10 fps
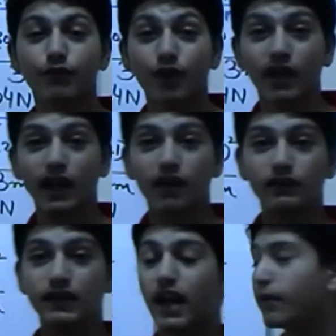of running out
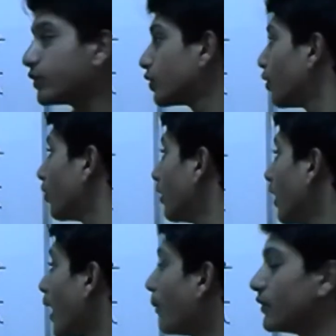of time, so
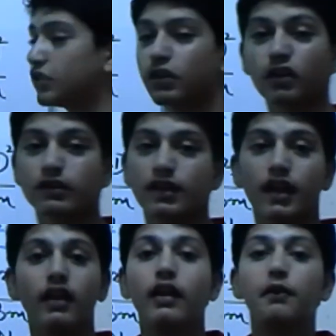I'm just gonna
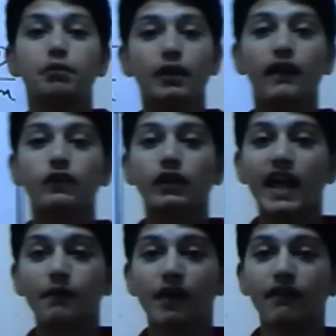say, if you
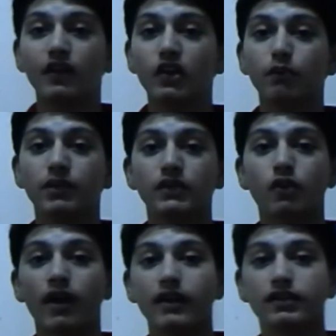like my video, please
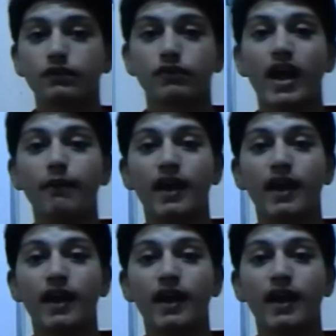go ahead and subscribe.